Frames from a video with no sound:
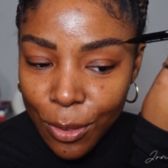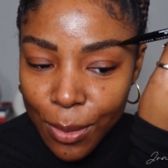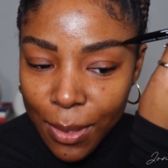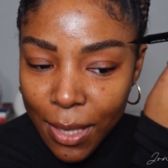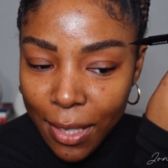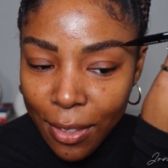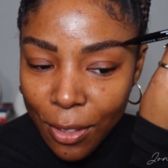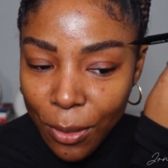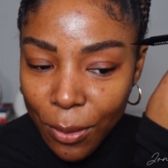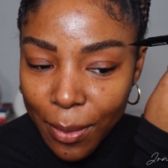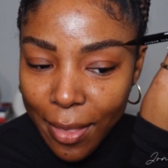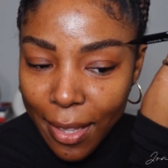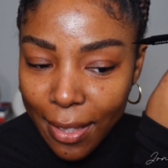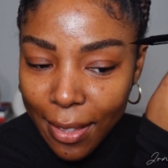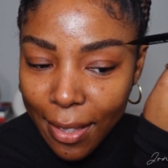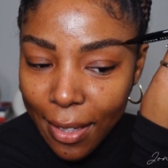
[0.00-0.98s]
take note
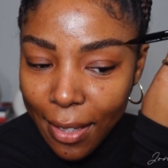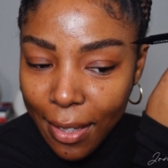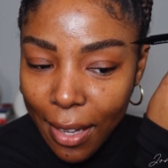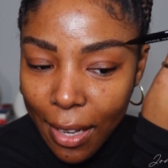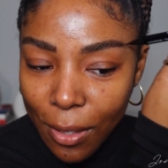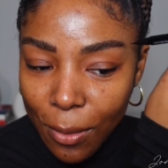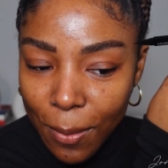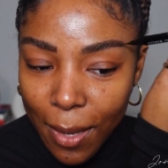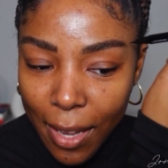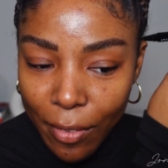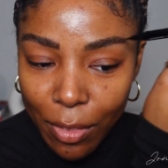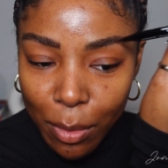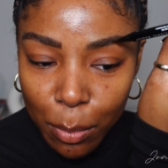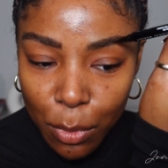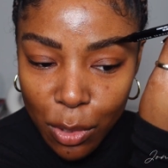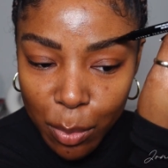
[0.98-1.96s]
that like I don't have the
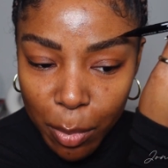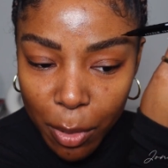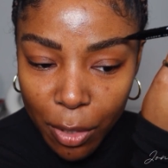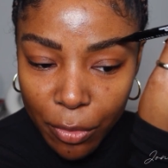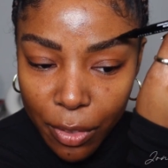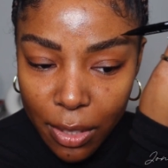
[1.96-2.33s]
most perfect